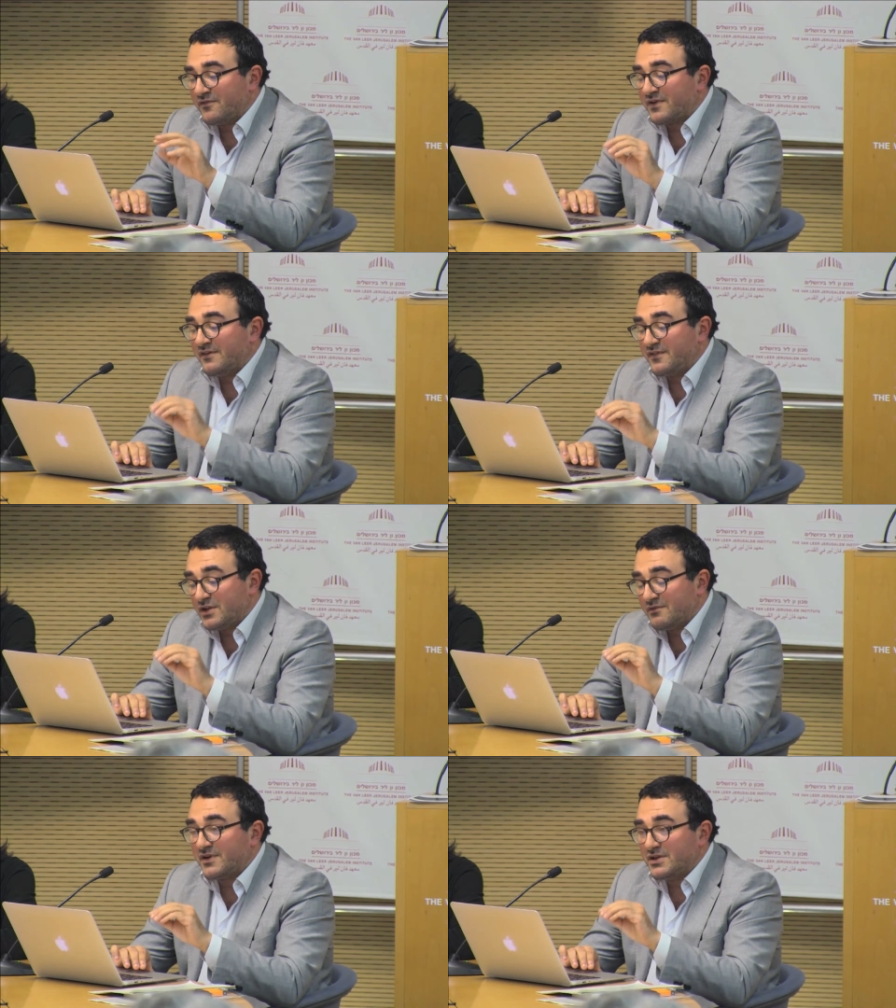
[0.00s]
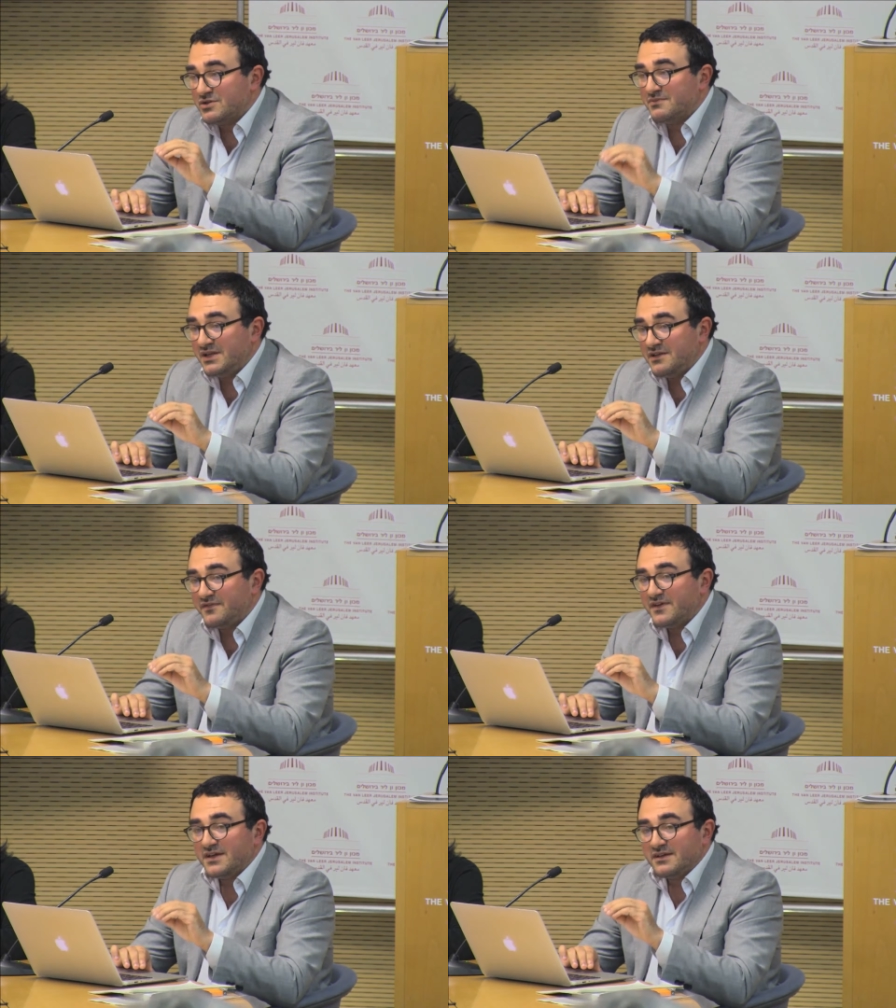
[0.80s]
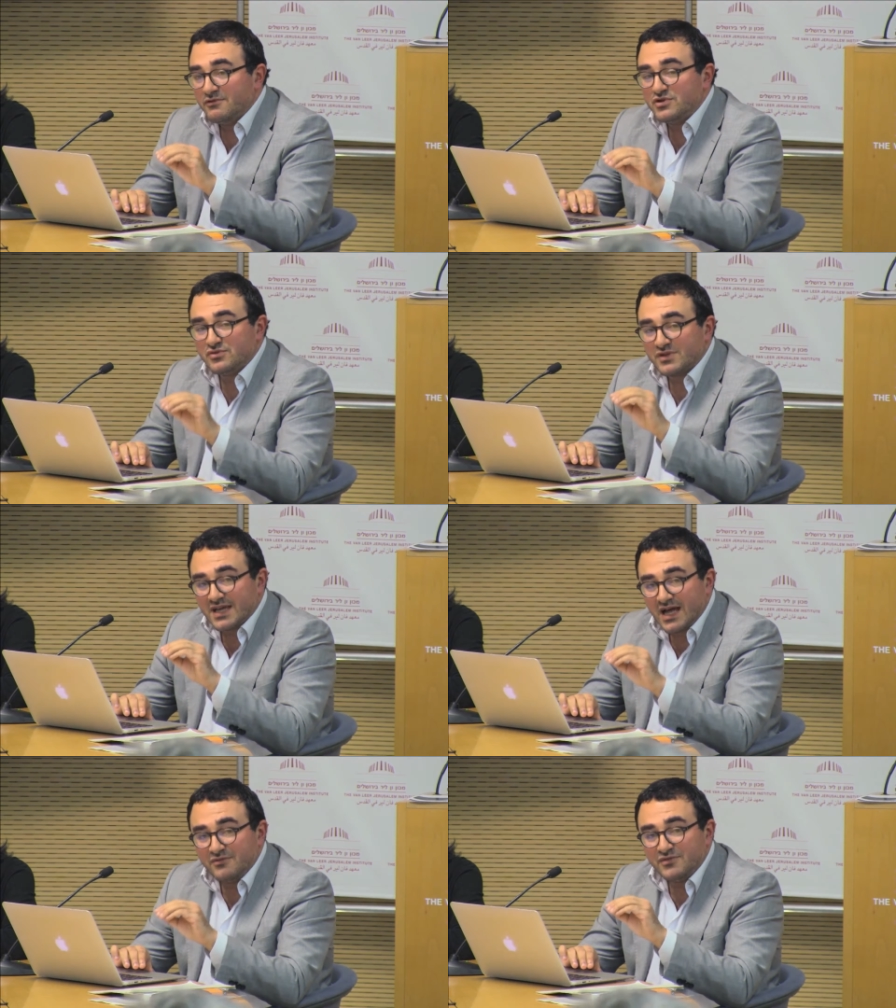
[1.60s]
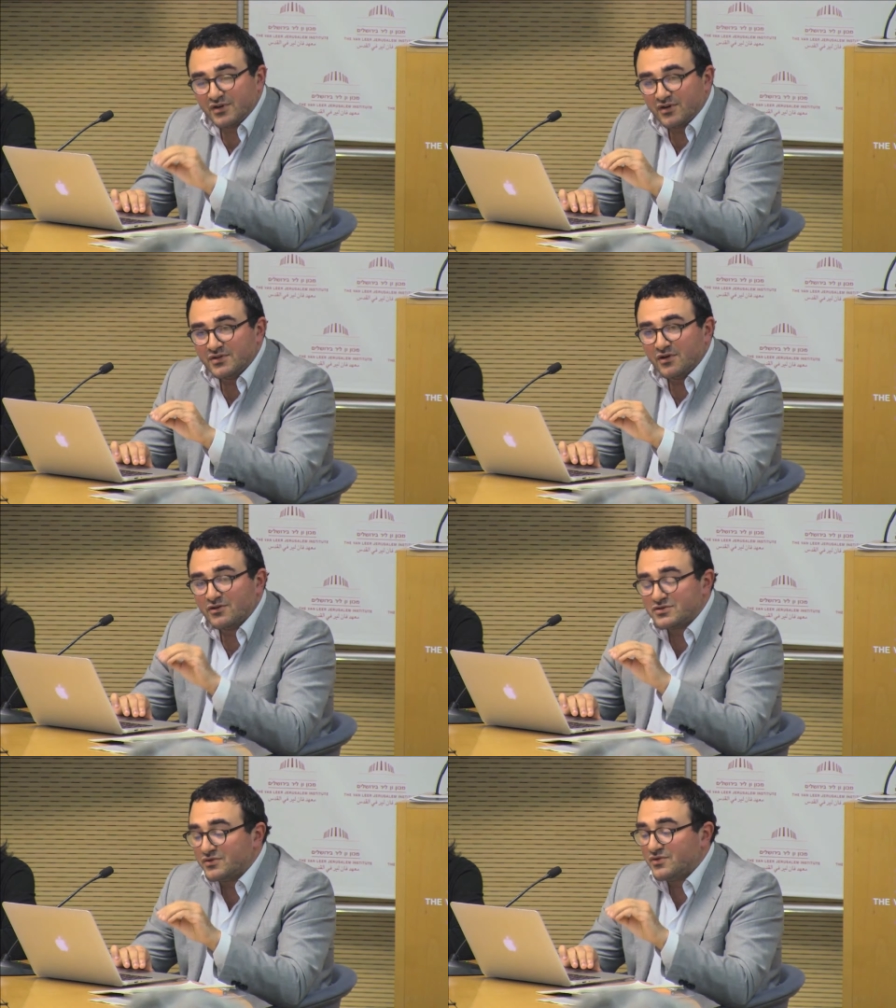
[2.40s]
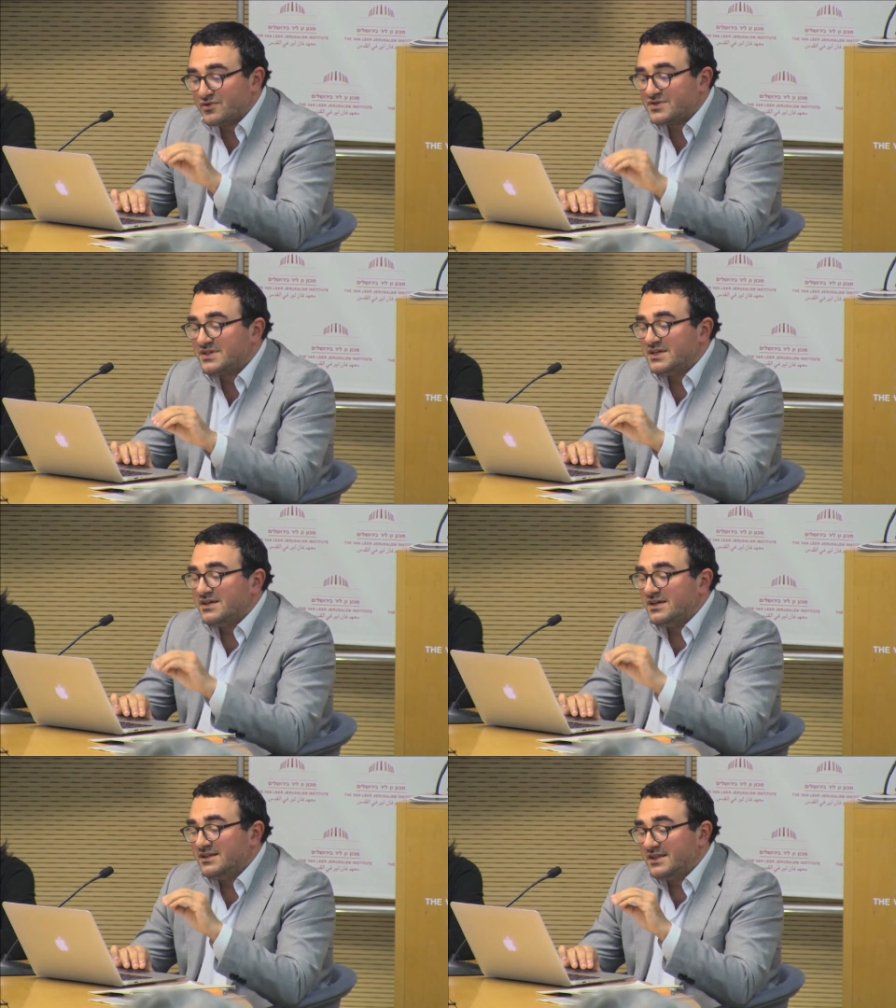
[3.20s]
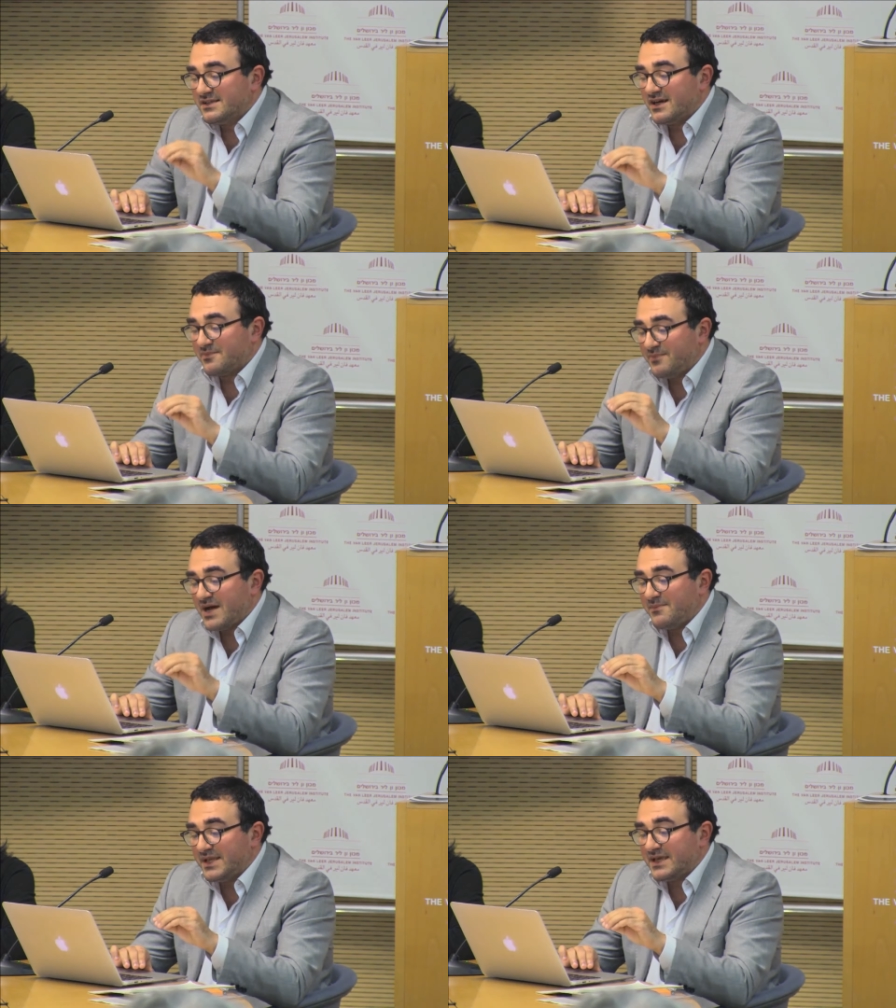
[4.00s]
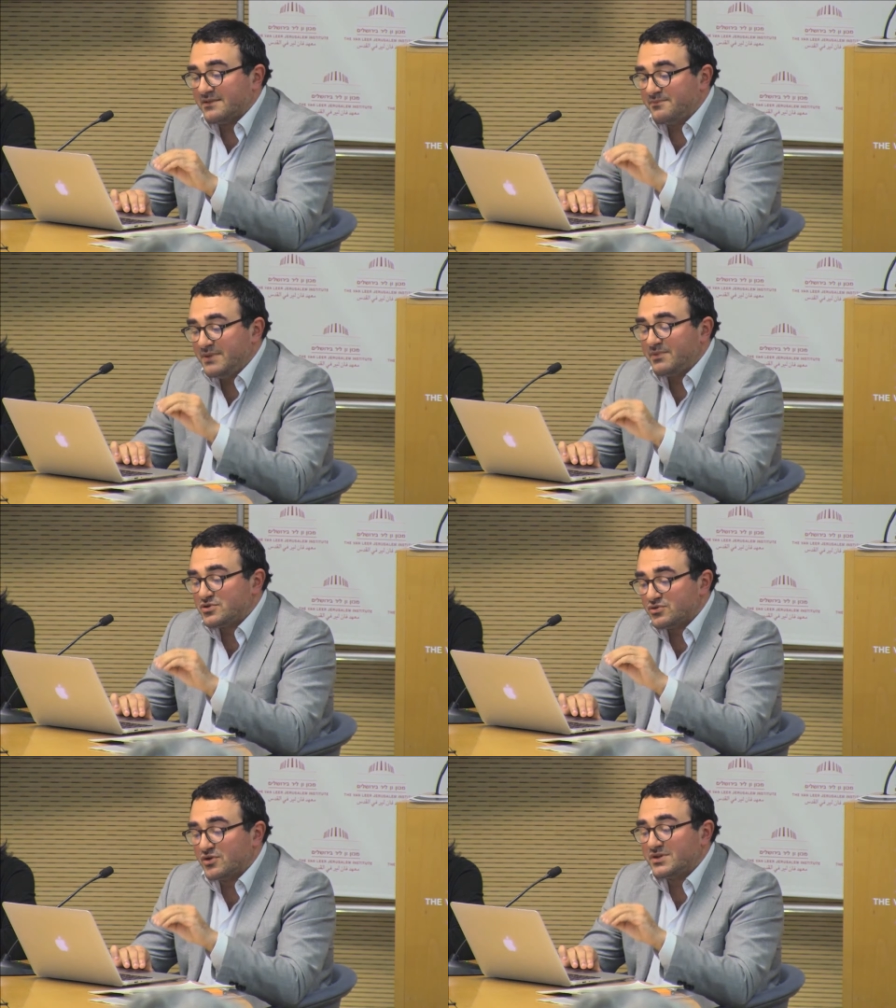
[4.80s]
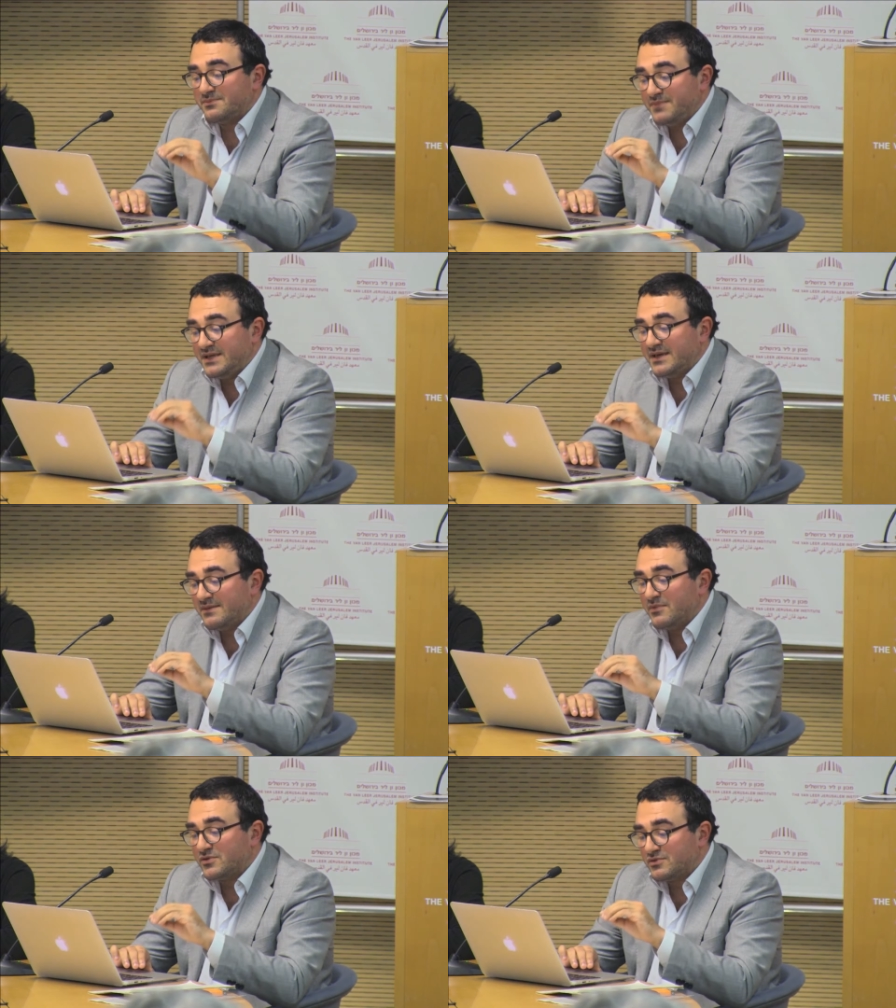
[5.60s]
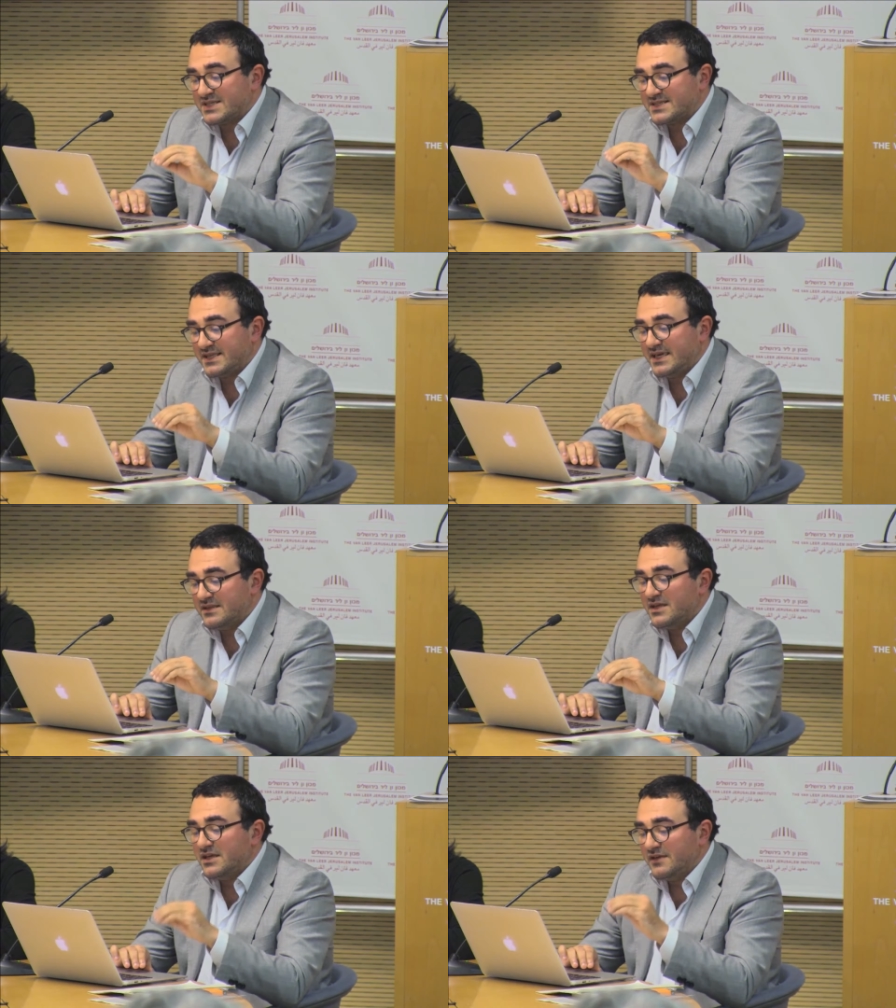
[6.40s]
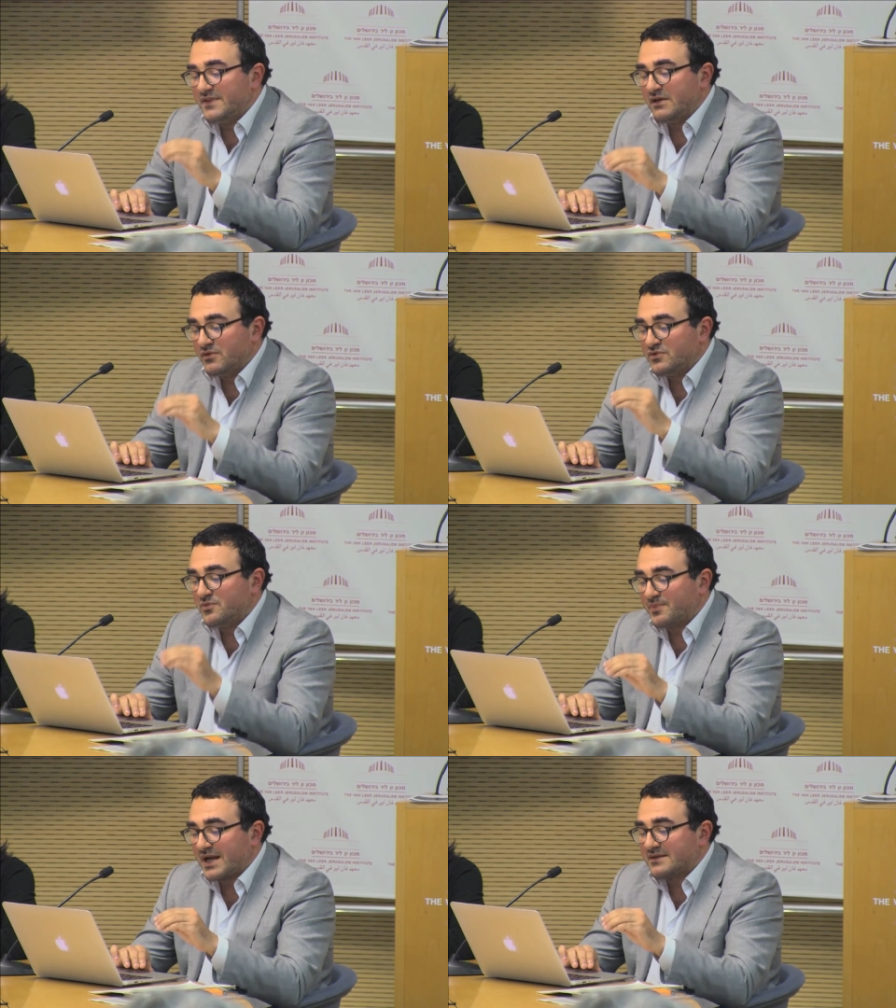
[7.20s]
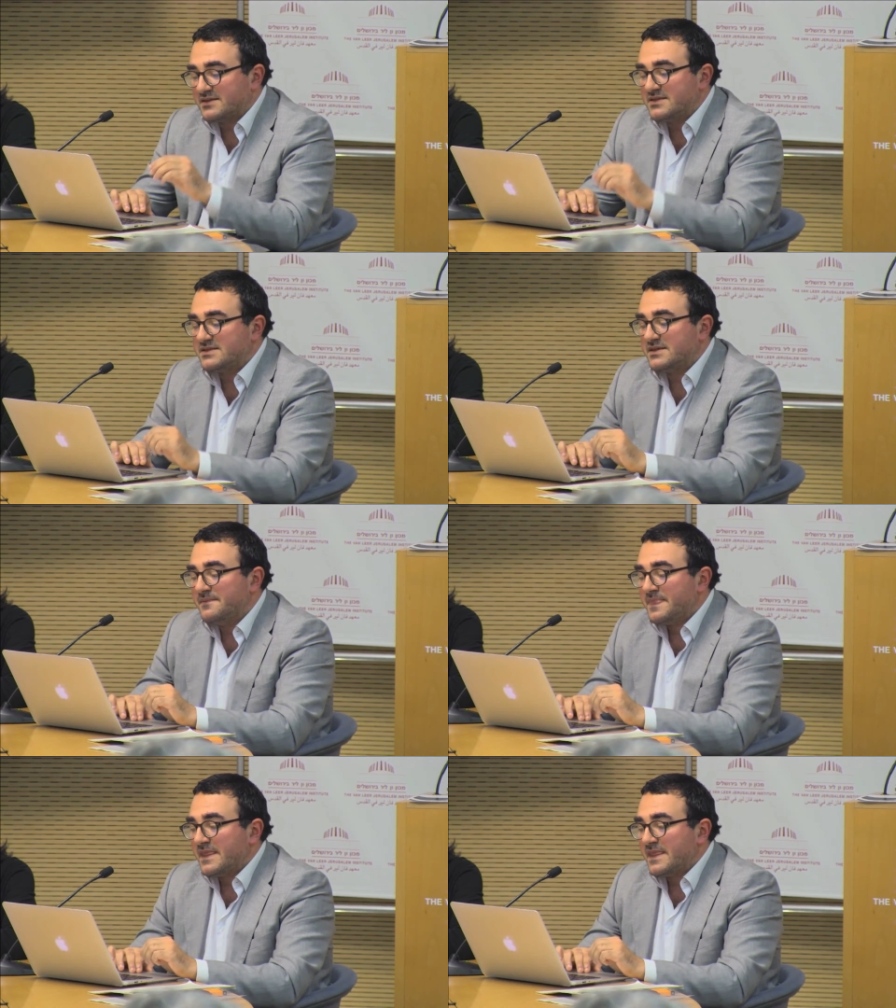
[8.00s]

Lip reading: of freedom of religion and belief, we should count on also those that are public, and people should not be able to abstain if they want to practice